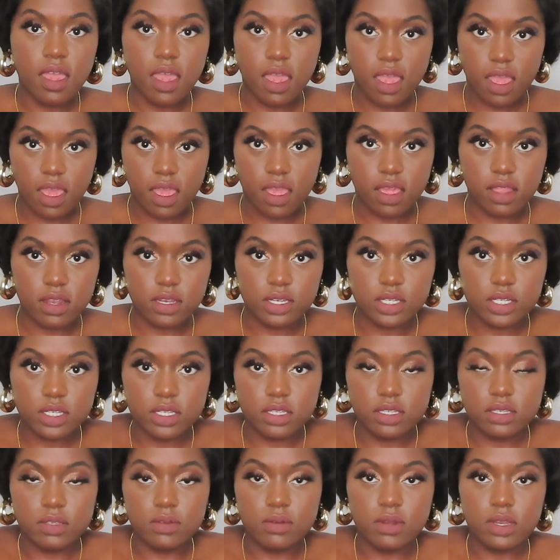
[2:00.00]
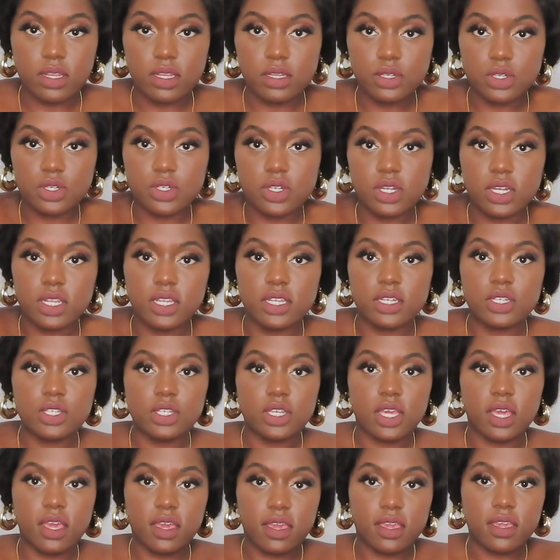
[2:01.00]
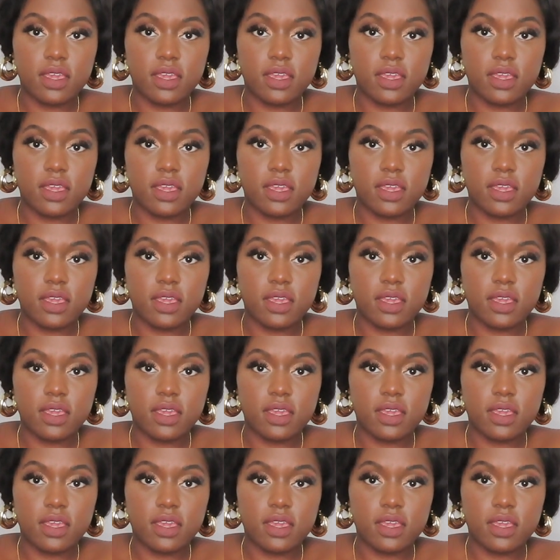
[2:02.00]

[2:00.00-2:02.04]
and you literally tie